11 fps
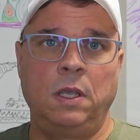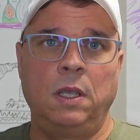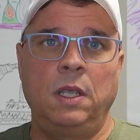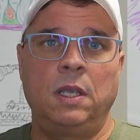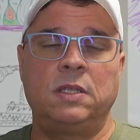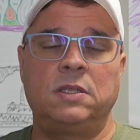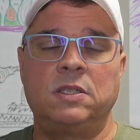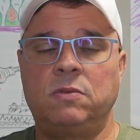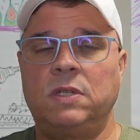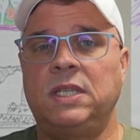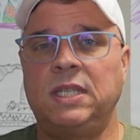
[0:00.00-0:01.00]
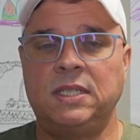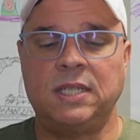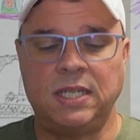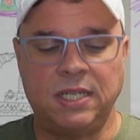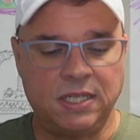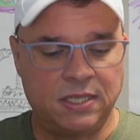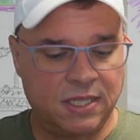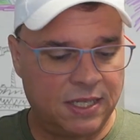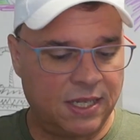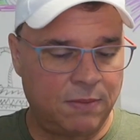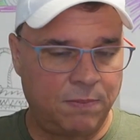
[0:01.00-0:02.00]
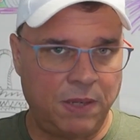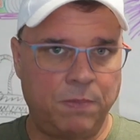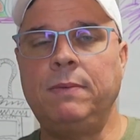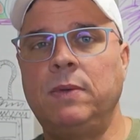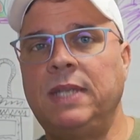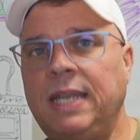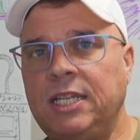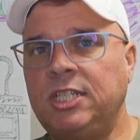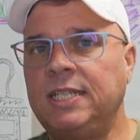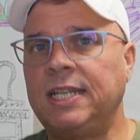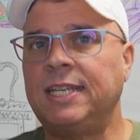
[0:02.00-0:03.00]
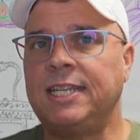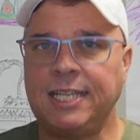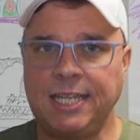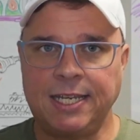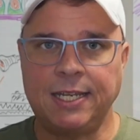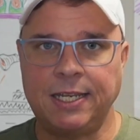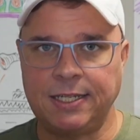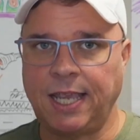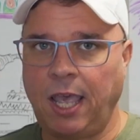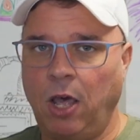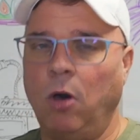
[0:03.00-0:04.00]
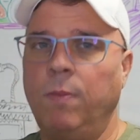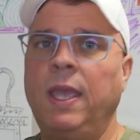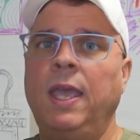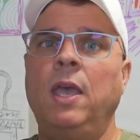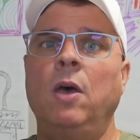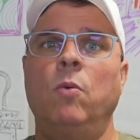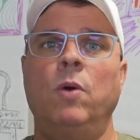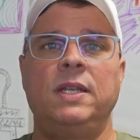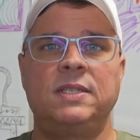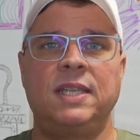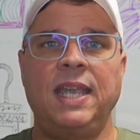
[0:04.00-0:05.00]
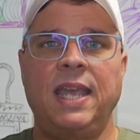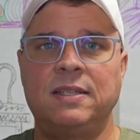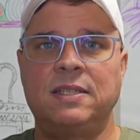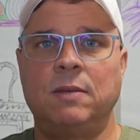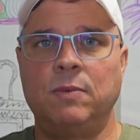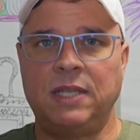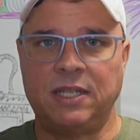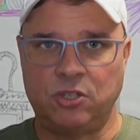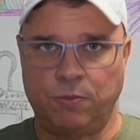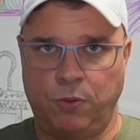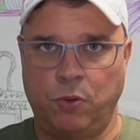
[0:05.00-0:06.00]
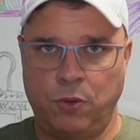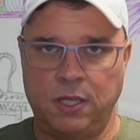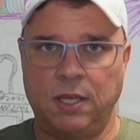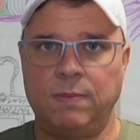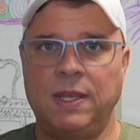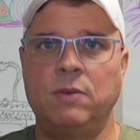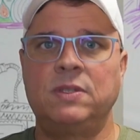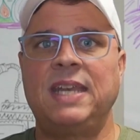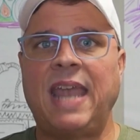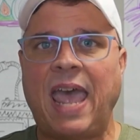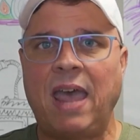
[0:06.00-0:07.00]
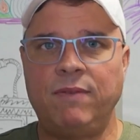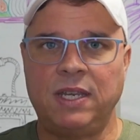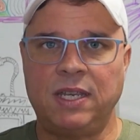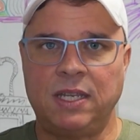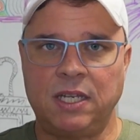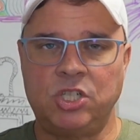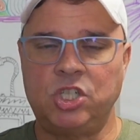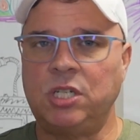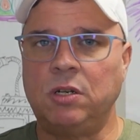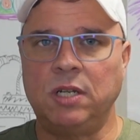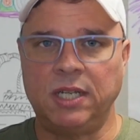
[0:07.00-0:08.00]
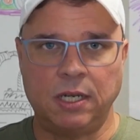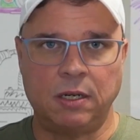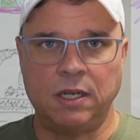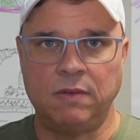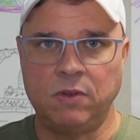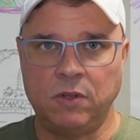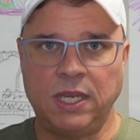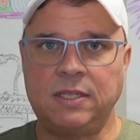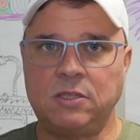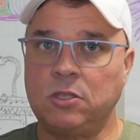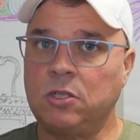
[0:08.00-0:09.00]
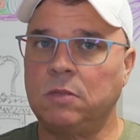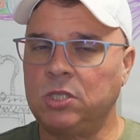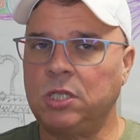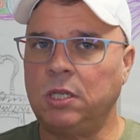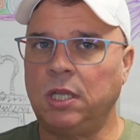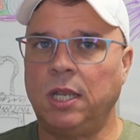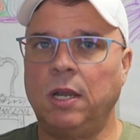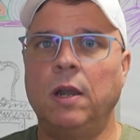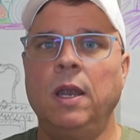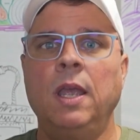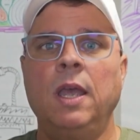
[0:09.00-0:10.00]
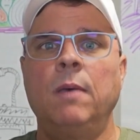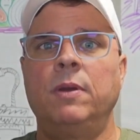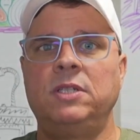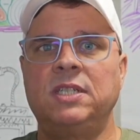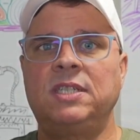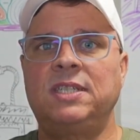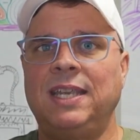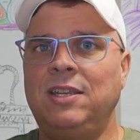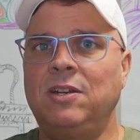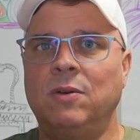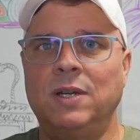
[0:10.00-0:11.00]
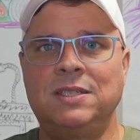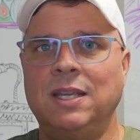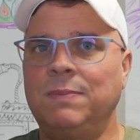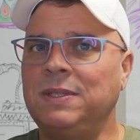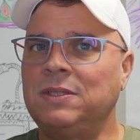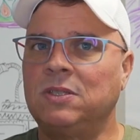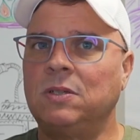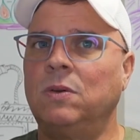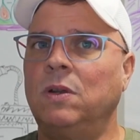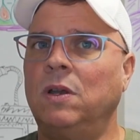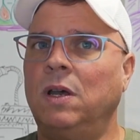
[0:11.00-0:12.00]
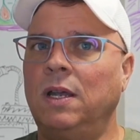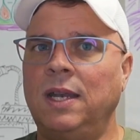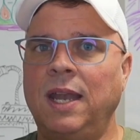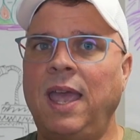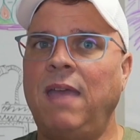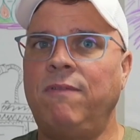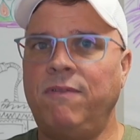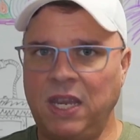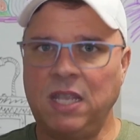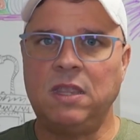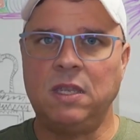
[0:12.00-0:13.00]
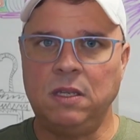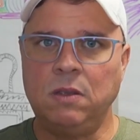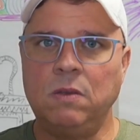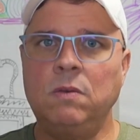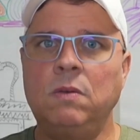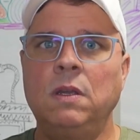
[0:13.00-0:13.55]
Because there's three things that he said that people with ADHD that didn't need his help. One is they had someone that supported them. That was an advocate, a cheerleader, even though he hates the term cheerleader, but just saying, you know what, something's going on and I have faith in you,